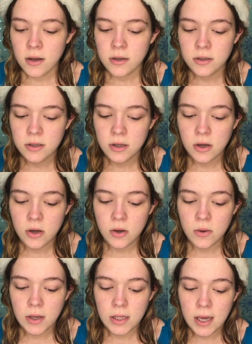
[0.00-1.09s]
So
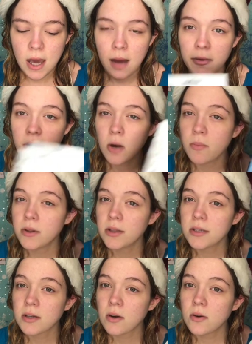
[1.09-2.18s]
yeah, I'm going to go put
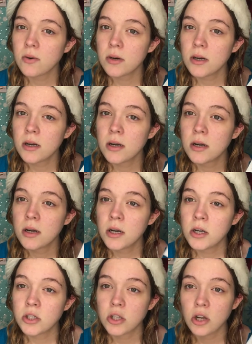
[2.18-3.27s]
this on,
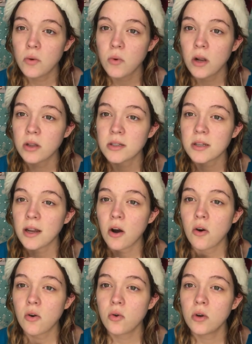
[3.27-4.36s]
show you what it looks like
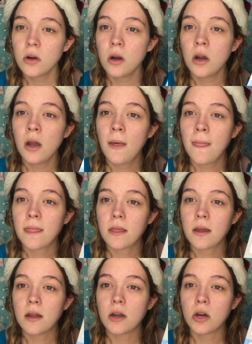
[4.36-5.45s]
on.
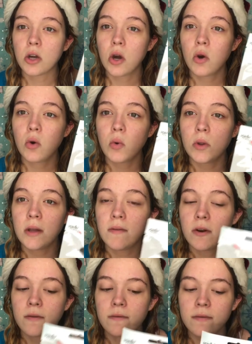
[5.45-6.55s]
Then go leave it
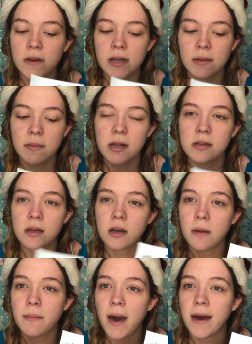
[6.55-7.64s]
on for 15 minutes and
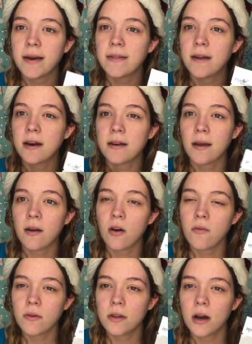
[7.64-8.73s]
come back and then take it off
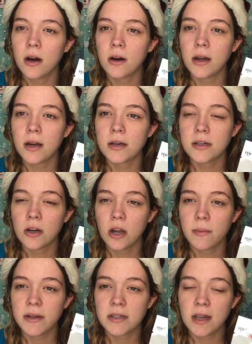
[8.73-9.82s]
with y'all and tell you how
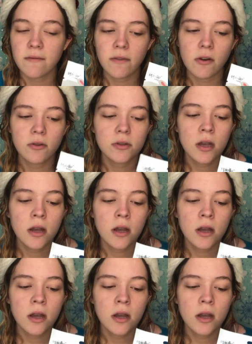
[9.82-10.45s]
my skin feels.